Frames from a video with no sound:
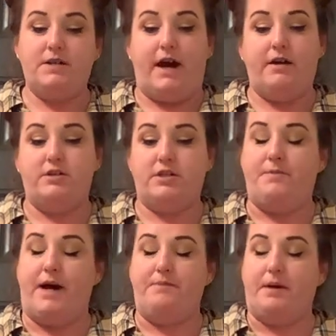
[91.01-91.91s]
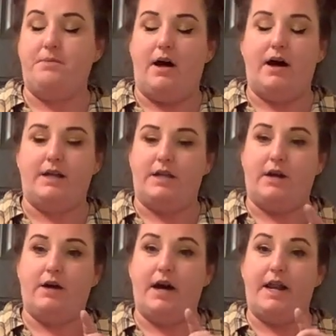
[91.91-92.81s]
I usually buy a big block and then I'll
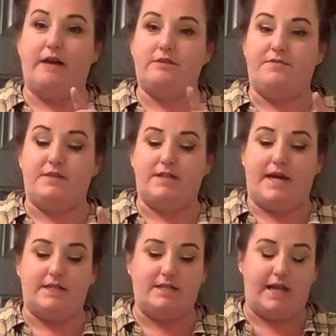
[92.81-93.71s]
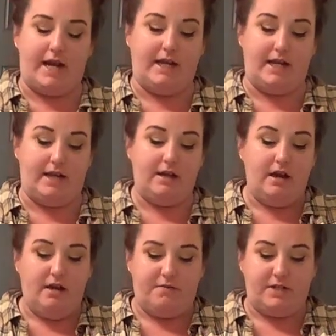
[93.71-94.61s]
cut out different sizes that I need
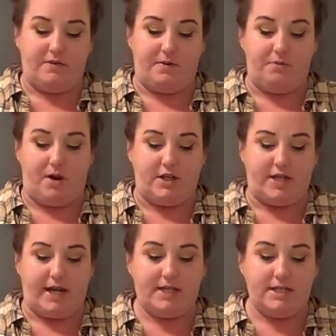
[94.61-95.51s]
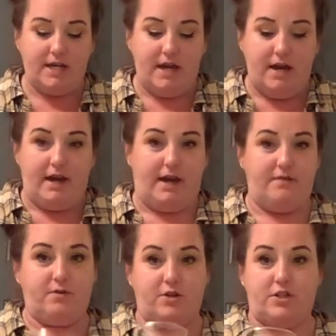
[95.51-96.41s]
for different projects. And
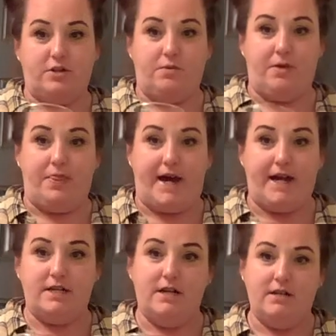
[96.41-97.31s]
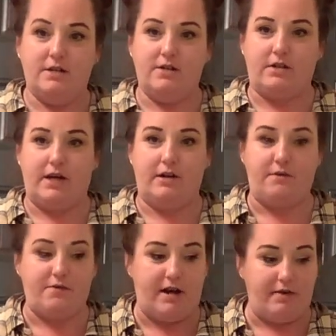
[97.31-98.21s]
of course you don't want that to look like your
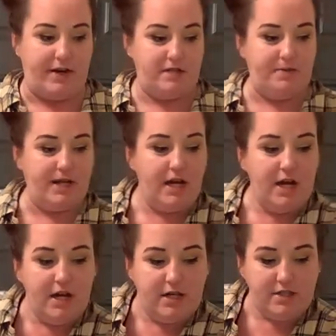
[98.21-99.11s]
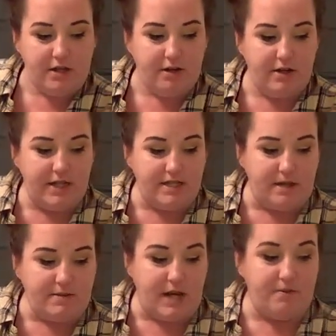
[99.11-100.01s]
flower arrangement, so you need
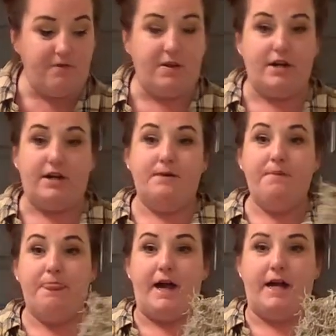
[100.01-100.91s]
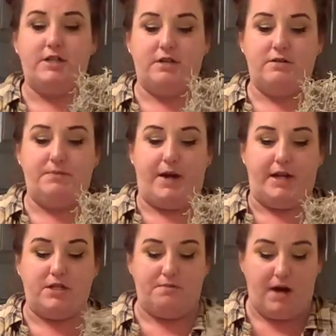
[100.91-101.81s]
some type of filler. I chose
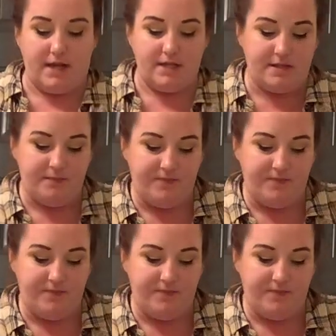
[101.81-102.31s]
Spanish moss.